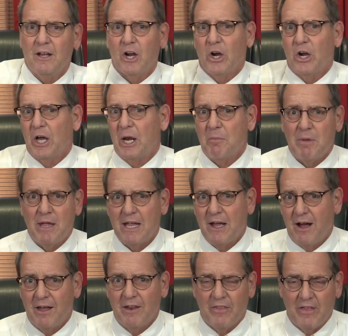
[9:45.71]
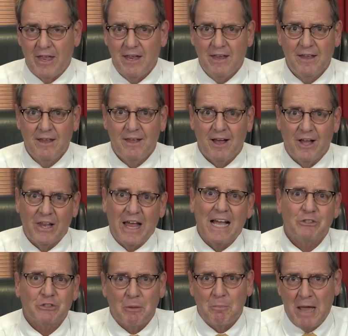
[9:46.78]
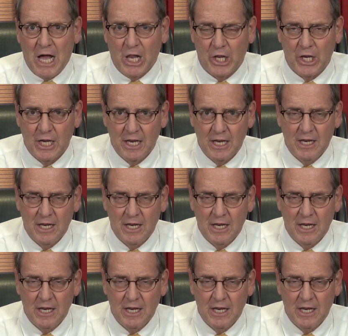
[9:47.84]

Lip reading: are going to be on the Alaska ballot.